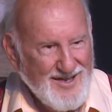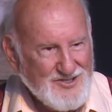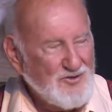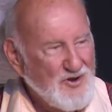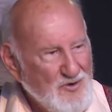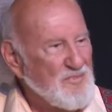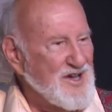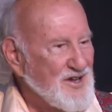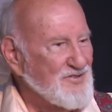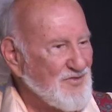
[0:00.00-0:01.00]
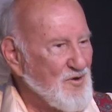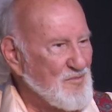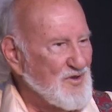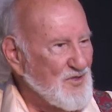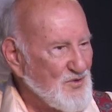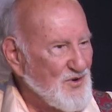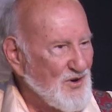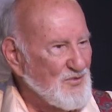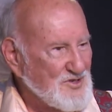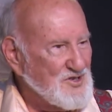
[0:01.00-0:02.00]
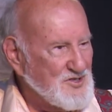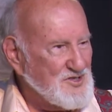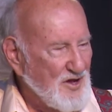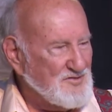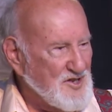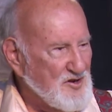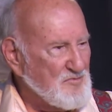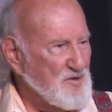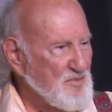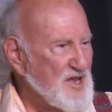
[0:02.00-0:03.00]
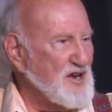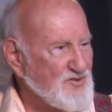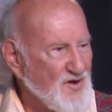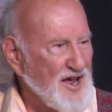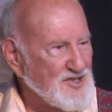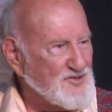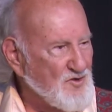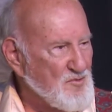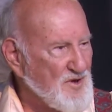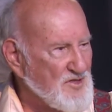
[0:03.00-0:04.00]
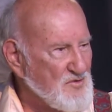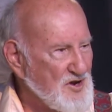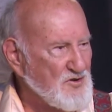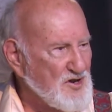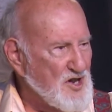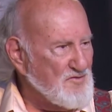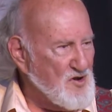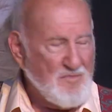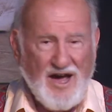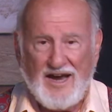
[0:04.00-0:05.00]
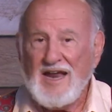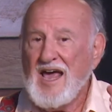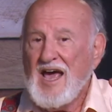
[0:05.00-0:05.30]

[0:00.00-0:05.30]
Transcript: So don't be conformed to the world, which is self-centered, but be ye transformed by the renewing of your mind.